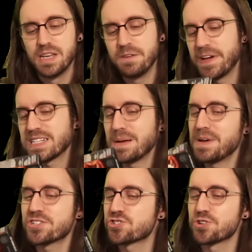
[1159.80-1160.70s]
In fact, I'm
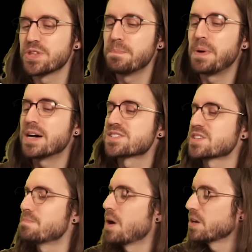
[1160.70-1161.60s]
not sure that
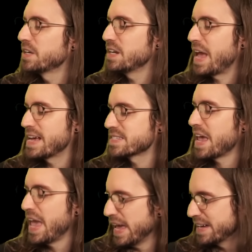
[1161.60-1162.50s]
Boston Market has a
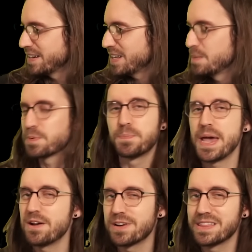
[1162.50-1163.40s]
hand in
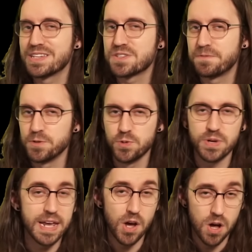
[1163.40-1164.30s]
preparing this food
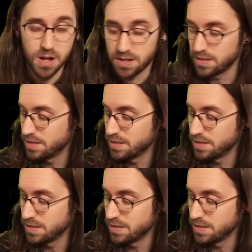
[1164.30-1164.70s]
at all.